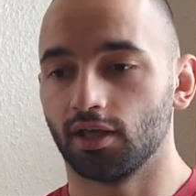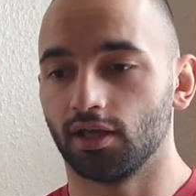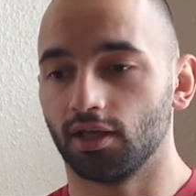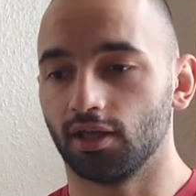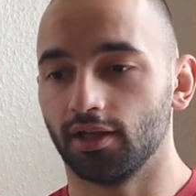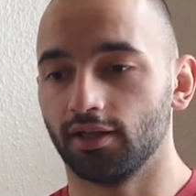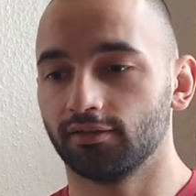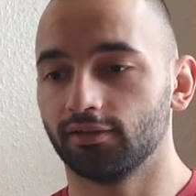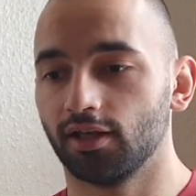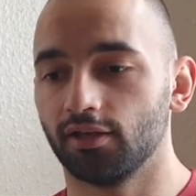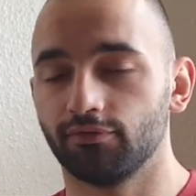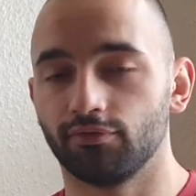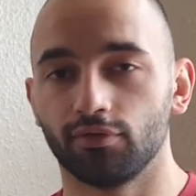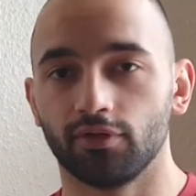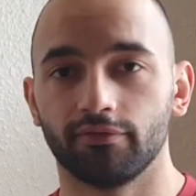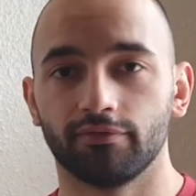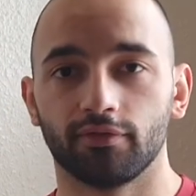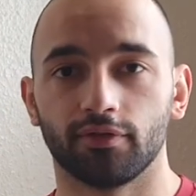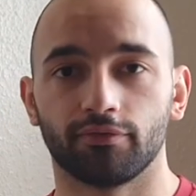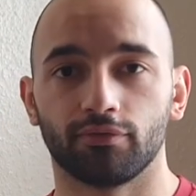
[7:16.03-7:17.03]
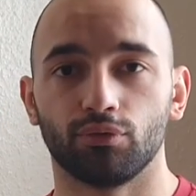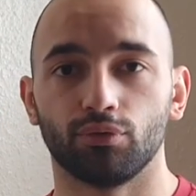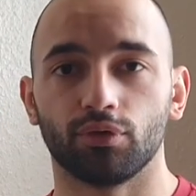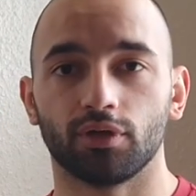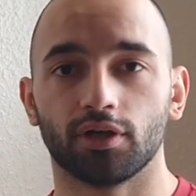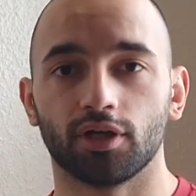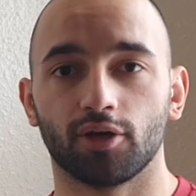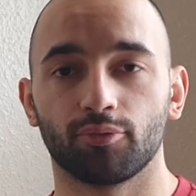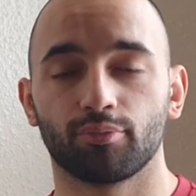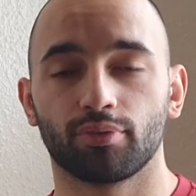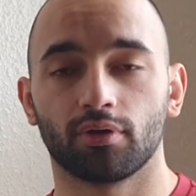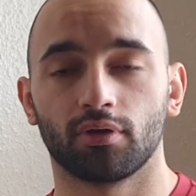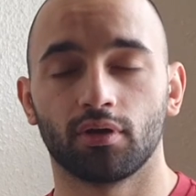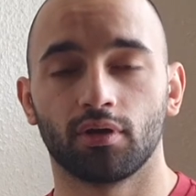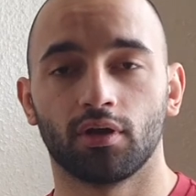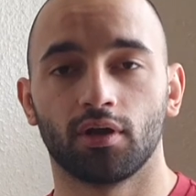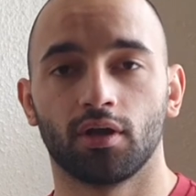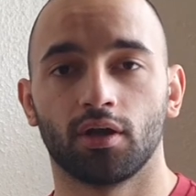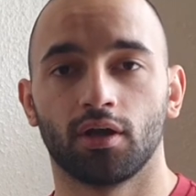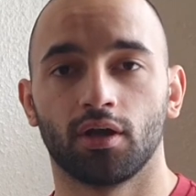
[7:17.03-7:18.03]
Let's say if you're doing grip,
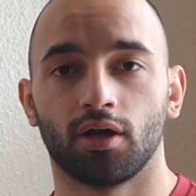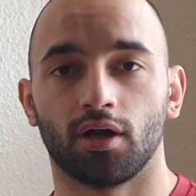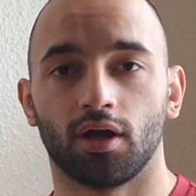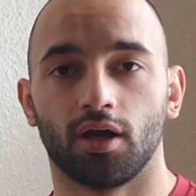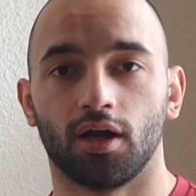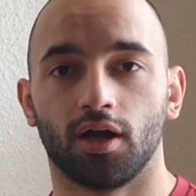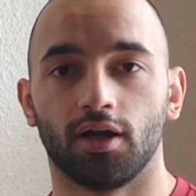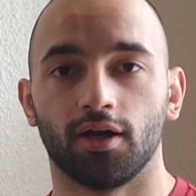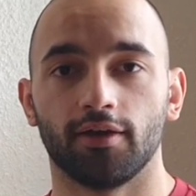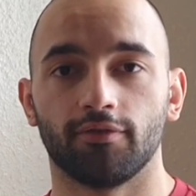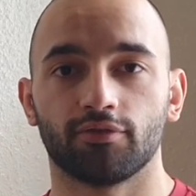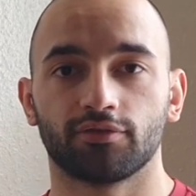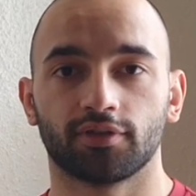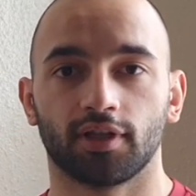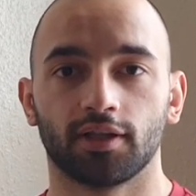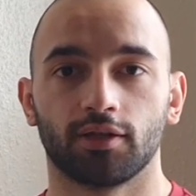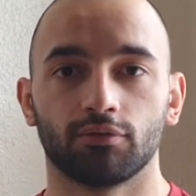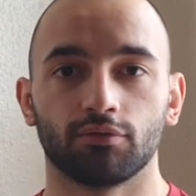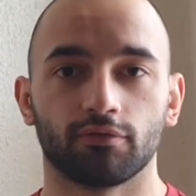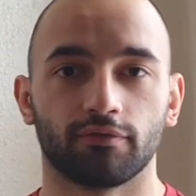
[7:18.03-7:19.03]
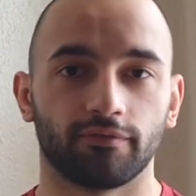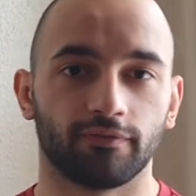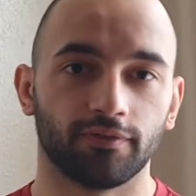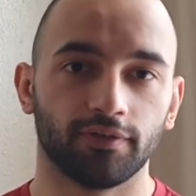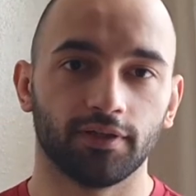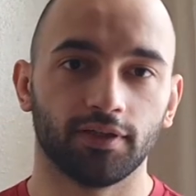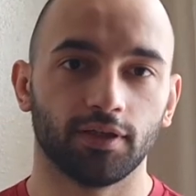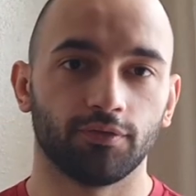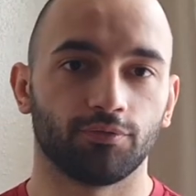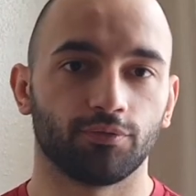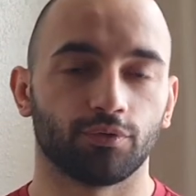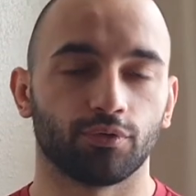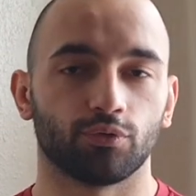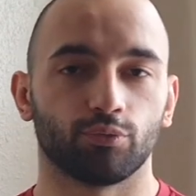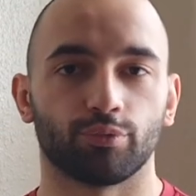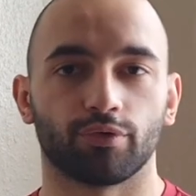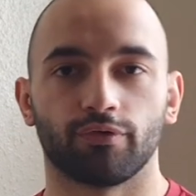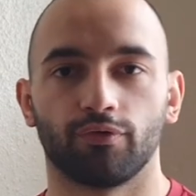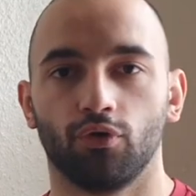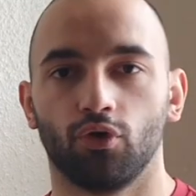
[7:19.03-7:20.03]
if you're standing on your feet, if you
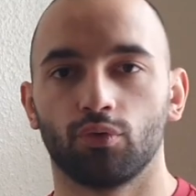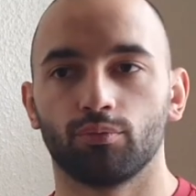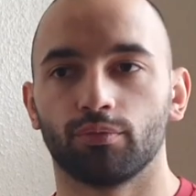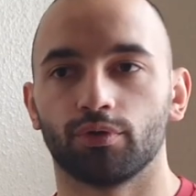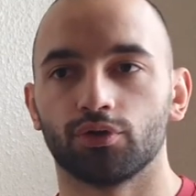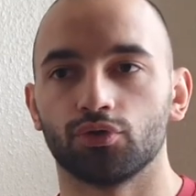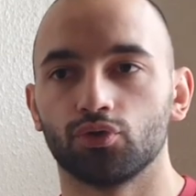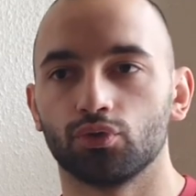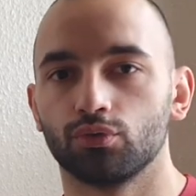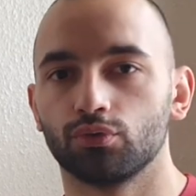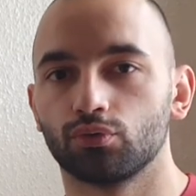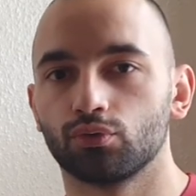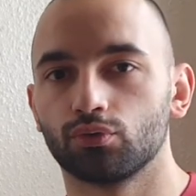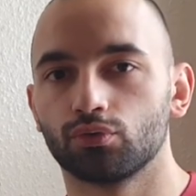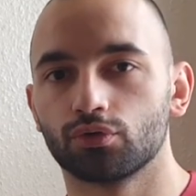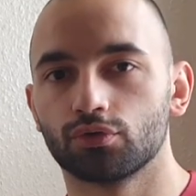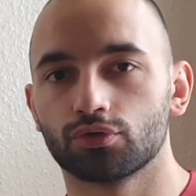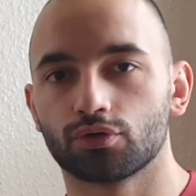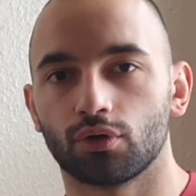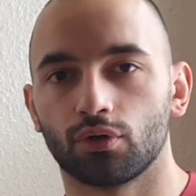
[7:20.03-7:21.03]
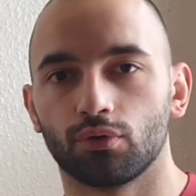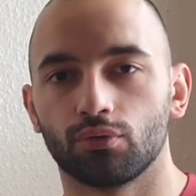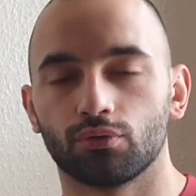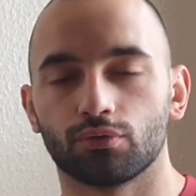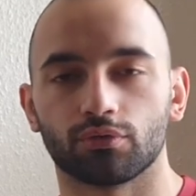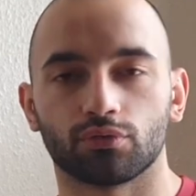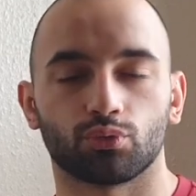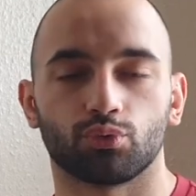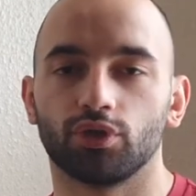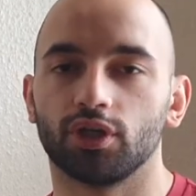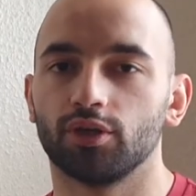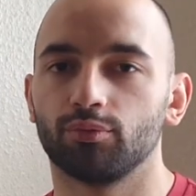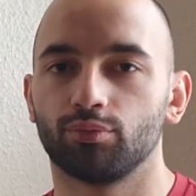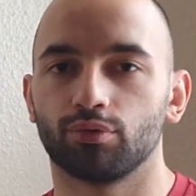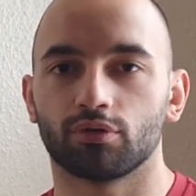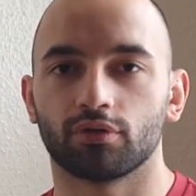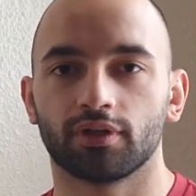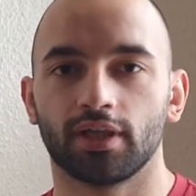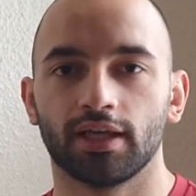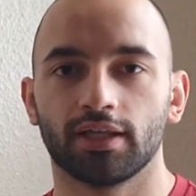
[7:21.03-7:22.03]
perform a judo throw or sweep
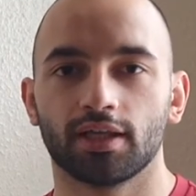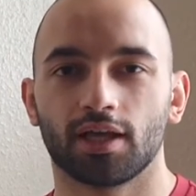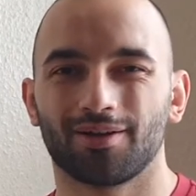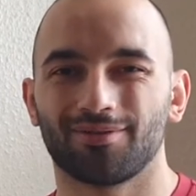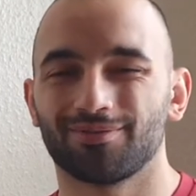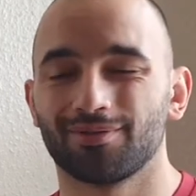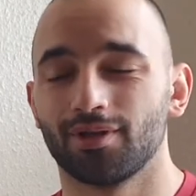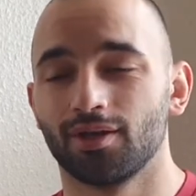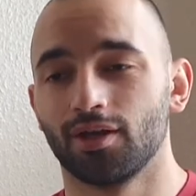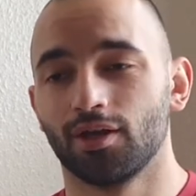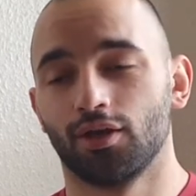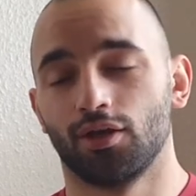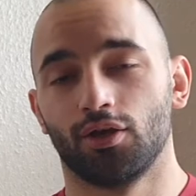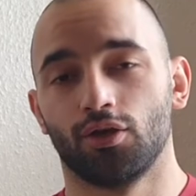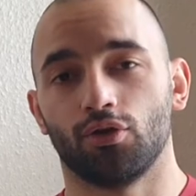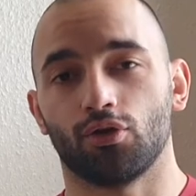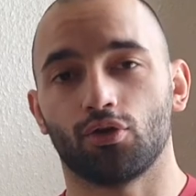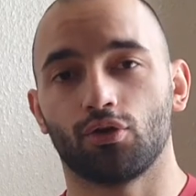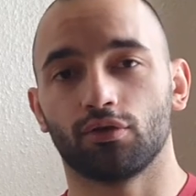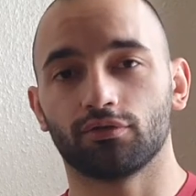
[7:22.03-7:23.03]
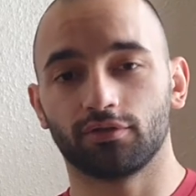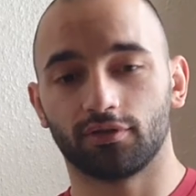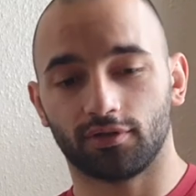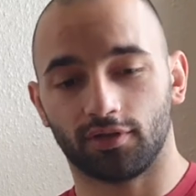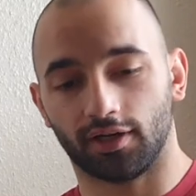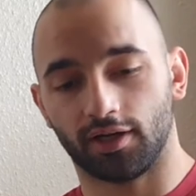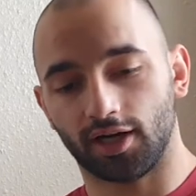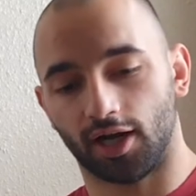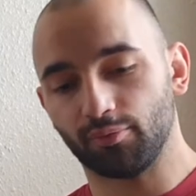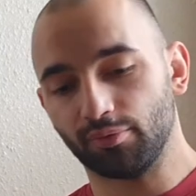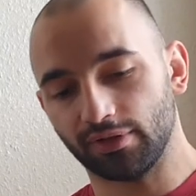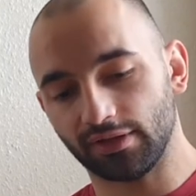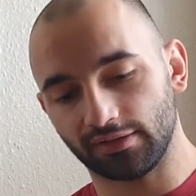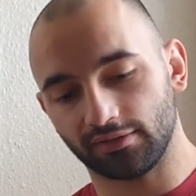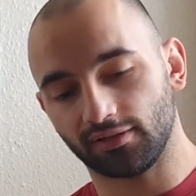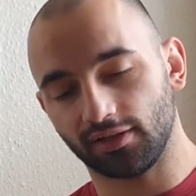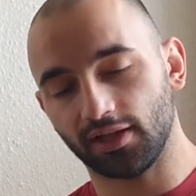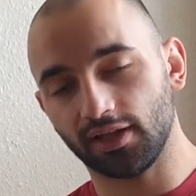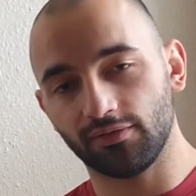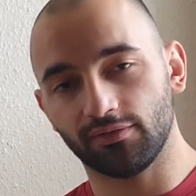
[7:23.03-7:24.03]
or takedown, you're constantly grabbing the
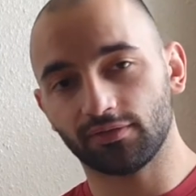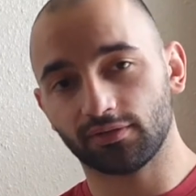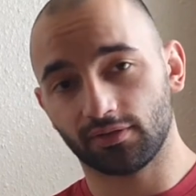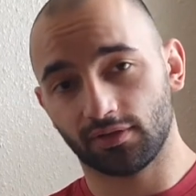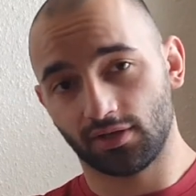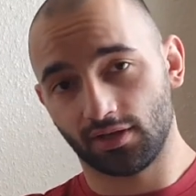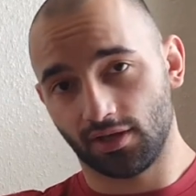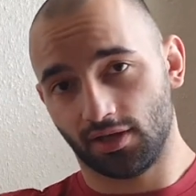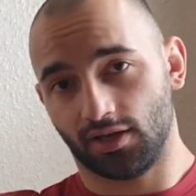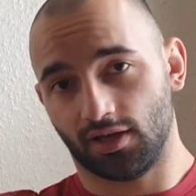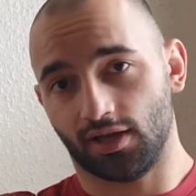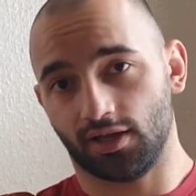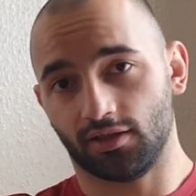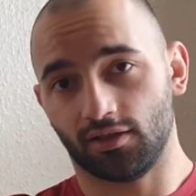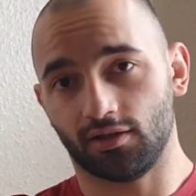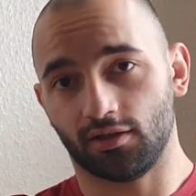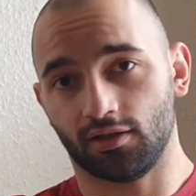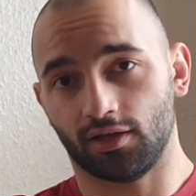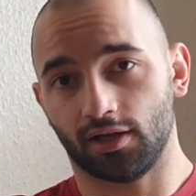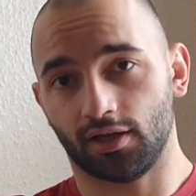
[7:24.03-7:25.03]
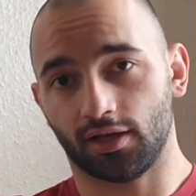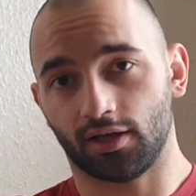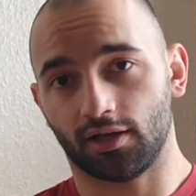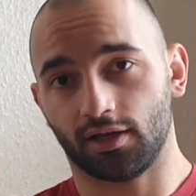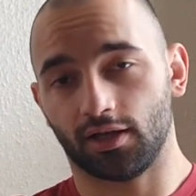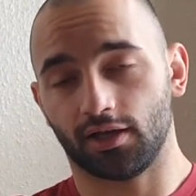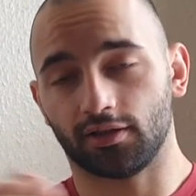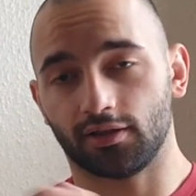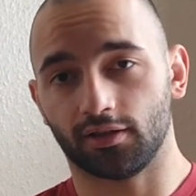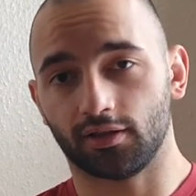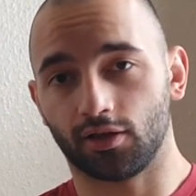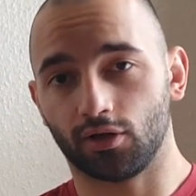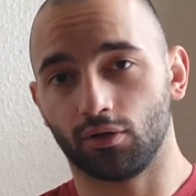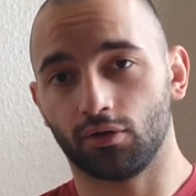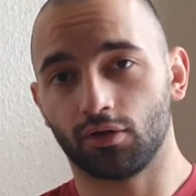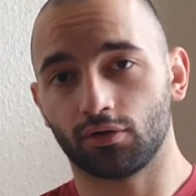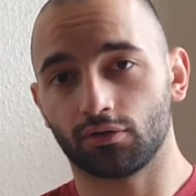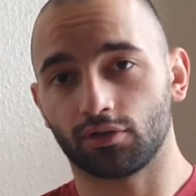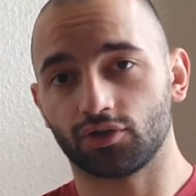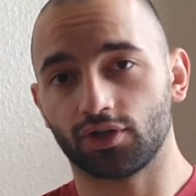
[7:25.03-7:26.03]
sleeves and the collar
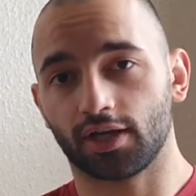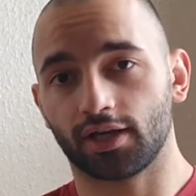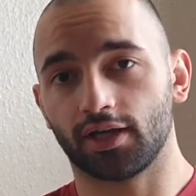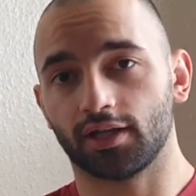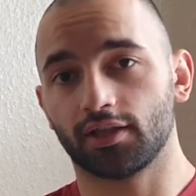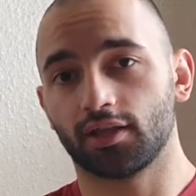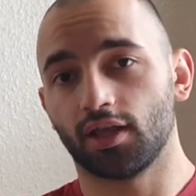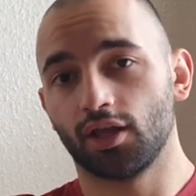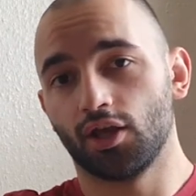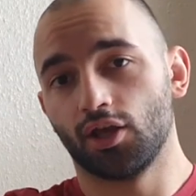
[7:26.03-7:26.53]
on the jacket.